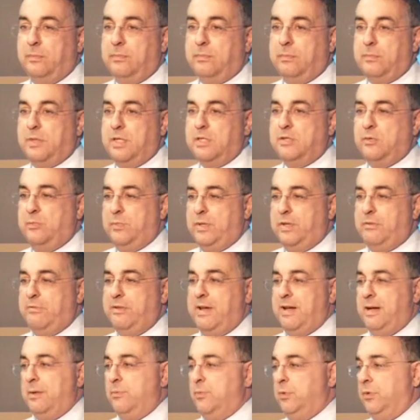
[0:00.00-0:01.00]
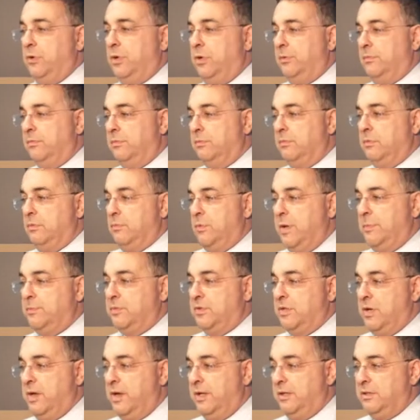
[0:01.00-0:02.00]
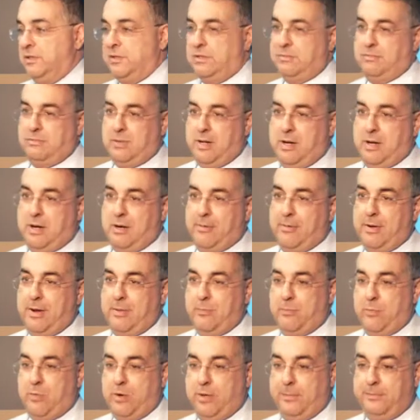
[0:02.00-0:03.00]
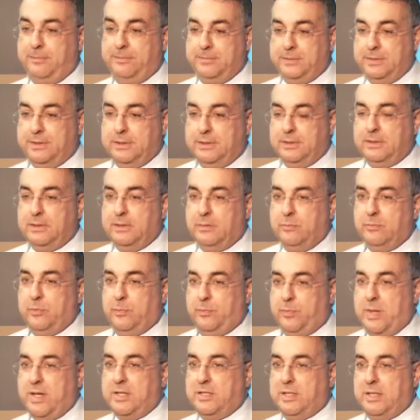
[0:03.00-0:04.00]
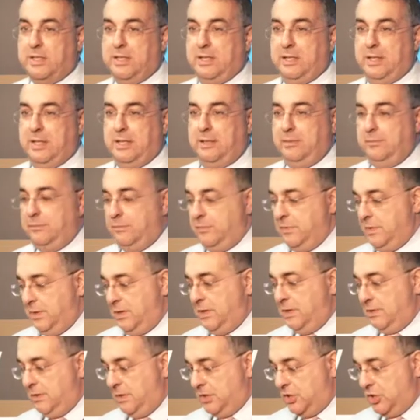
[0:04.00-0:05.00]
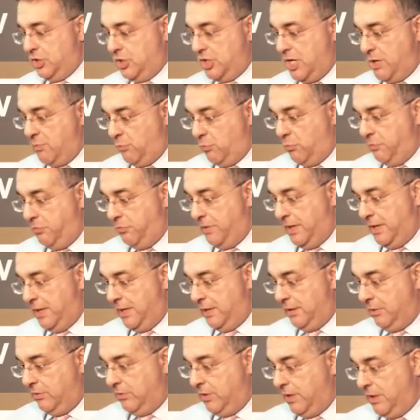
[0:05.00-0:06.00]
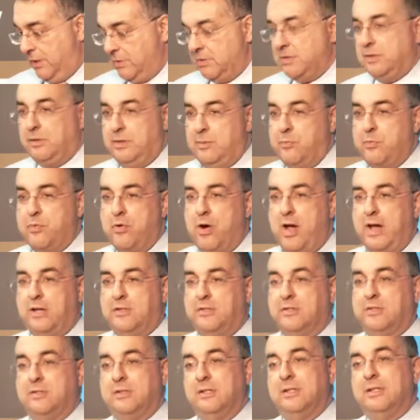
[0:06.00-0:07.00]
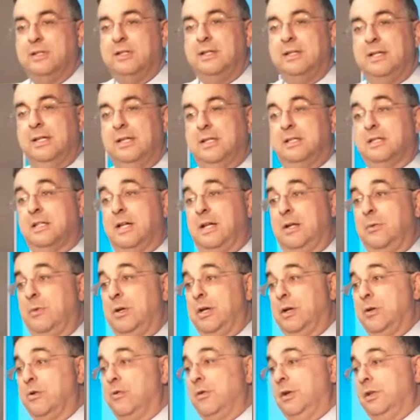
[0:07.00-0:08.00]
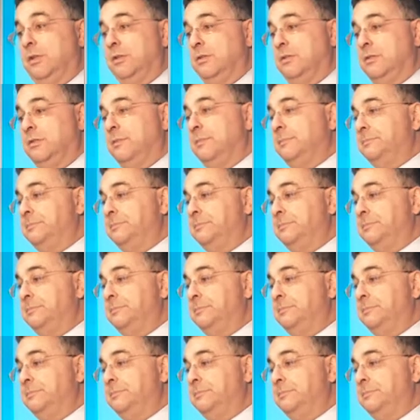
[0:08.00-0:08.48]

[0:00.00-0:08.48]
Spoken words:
this will be available on the websites, our own one, but basically there's a general feeling that the price is going to increase.